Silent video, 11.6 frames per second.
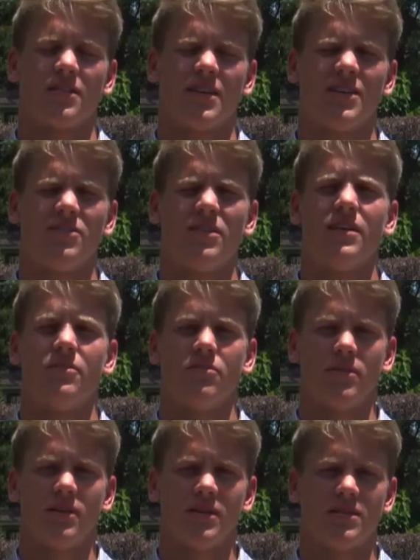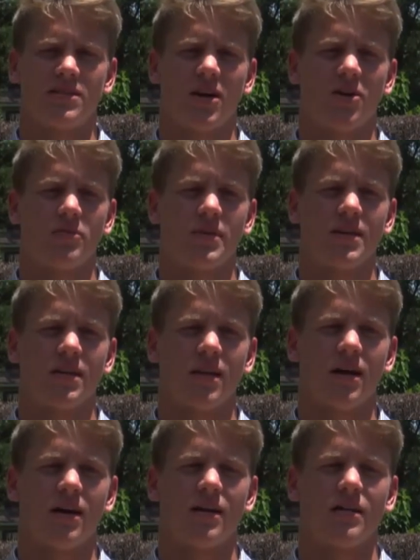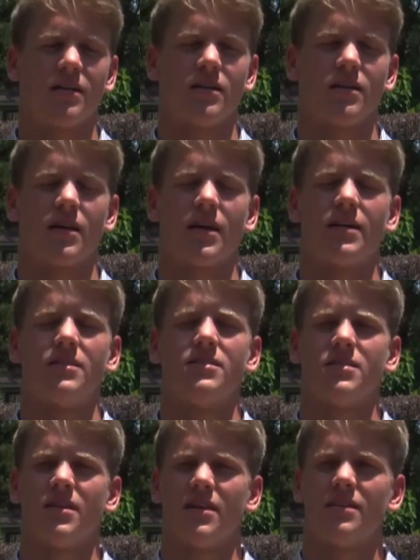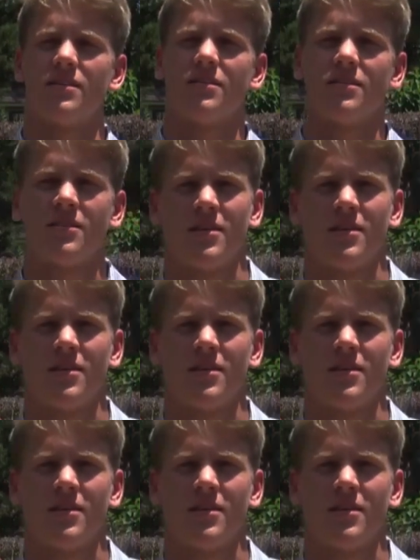It really taught me a lot at a young age, and